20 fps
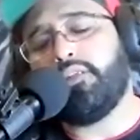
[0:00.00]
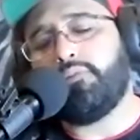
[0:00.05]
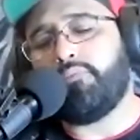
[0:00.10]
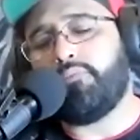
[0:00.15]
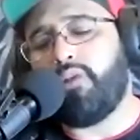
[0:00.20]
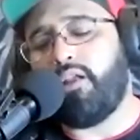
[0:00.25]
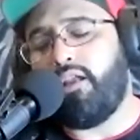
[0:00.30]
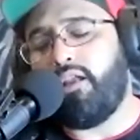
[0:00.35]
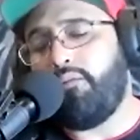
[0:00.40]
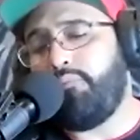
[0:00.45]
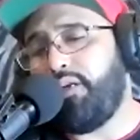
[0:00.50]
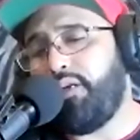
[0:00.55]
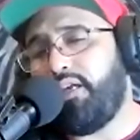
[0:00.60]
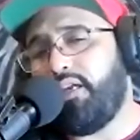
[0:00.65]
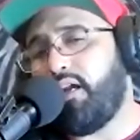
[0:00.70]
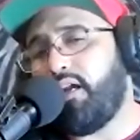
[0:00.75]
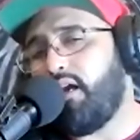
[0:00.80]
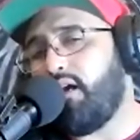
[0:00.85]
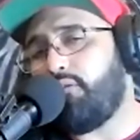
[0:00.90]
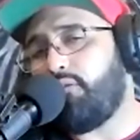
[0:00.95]
maybe
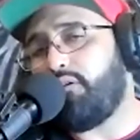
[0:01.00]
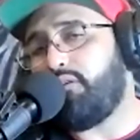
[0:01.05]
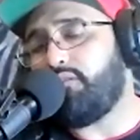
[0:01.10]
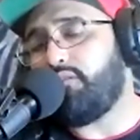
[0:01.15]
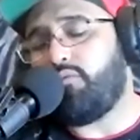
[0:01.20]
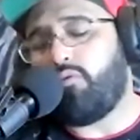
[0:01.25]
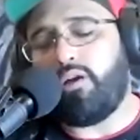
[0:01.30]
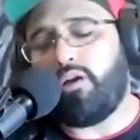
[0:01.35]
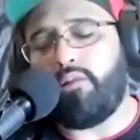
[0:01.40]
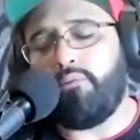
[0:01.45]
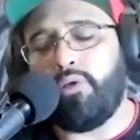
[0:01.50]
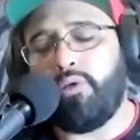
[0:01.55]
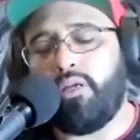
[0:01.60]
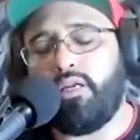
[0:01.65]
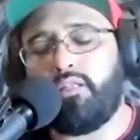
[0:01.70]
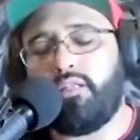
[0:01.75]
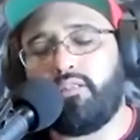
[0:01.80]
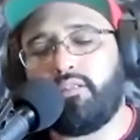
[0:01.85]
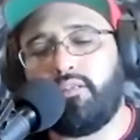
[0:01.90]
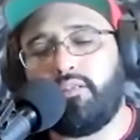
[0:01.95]
an hour and 20
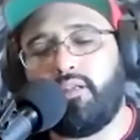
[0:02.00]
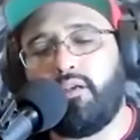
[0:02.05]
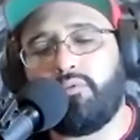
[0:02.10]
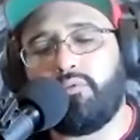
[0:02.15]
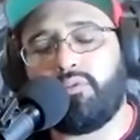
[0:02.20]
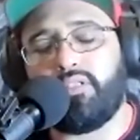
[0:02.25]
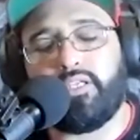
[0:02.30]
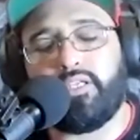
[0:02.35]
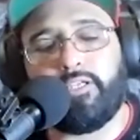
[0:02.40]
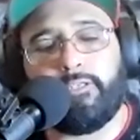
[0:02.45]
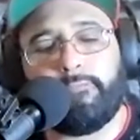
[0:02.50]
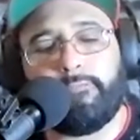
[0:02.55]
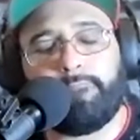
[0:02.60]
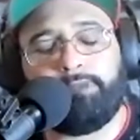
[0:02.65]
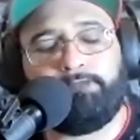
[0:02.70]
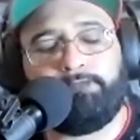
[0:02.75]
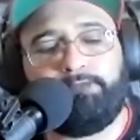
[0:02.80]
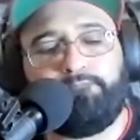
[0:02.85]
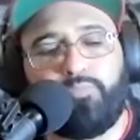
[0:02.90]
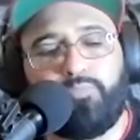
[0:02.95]
minutes, and that was it.
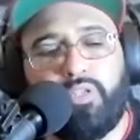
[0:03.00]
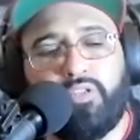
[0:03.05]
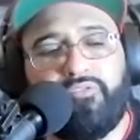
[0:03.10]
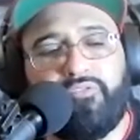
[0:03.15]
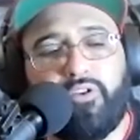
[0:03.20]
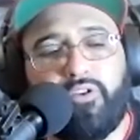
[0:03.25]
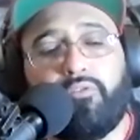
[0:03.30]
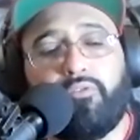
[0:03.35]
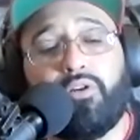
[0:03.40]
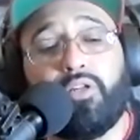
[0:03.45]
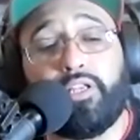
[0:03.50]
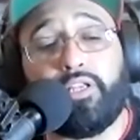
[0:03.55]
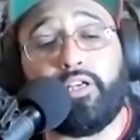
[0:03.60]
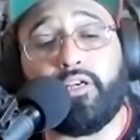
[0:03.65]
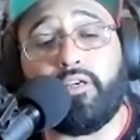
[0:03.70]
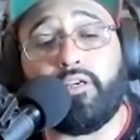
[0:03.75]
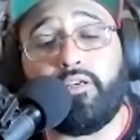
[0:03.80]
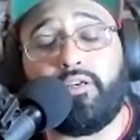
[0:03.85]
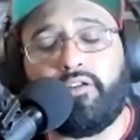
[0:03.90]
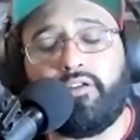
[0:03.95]
It felt really
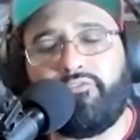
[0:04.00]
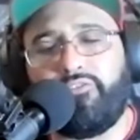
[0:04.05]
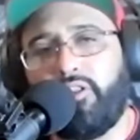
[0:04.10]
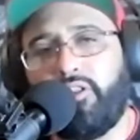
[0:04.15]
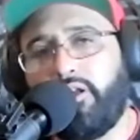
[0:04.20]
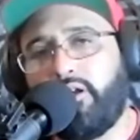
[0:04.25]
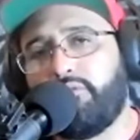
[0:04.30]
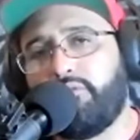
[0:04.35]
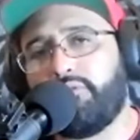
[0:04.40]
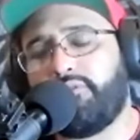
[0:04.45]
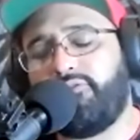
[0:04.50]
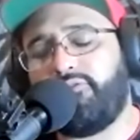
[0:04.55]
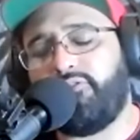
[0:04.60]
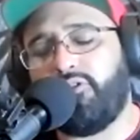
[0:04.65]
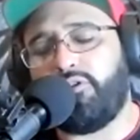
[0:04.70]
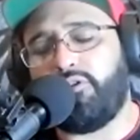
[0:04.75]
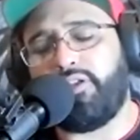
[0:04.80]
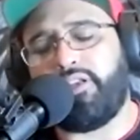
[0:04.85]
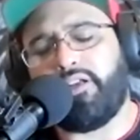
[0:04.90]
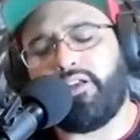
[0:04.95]
good. I felt like I was
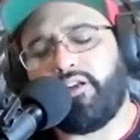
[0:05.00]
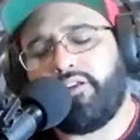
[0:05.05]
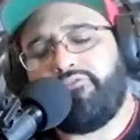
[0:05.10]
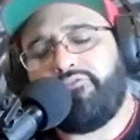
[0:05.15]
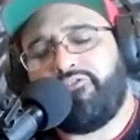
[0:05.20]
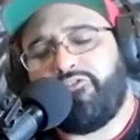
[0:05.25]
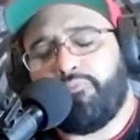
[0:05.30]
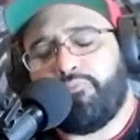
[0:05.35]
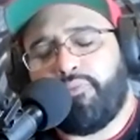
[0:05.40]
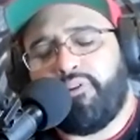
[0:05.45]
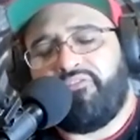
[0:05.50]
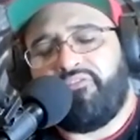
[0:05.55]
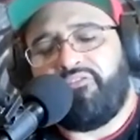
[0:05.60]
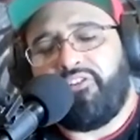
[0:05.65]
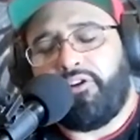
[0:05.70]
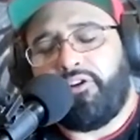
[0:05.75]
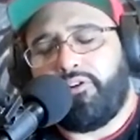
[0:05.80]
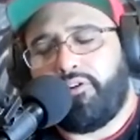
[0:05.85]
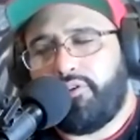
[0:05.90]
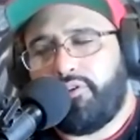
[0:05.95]
floating. I didn't feel my
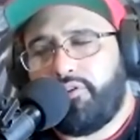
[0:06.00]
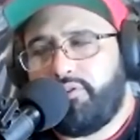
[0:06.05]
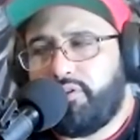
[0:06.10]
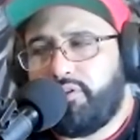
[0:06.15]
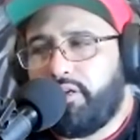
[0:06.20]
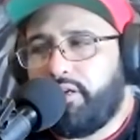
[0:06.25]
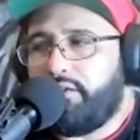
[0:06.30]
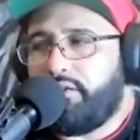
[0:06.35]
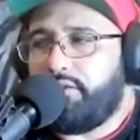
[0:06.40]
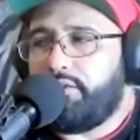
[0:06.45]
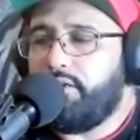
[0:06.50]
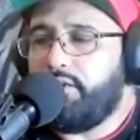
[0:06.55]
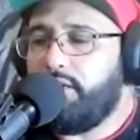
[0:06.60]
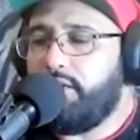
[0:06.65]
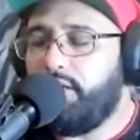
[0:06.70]
fingers, and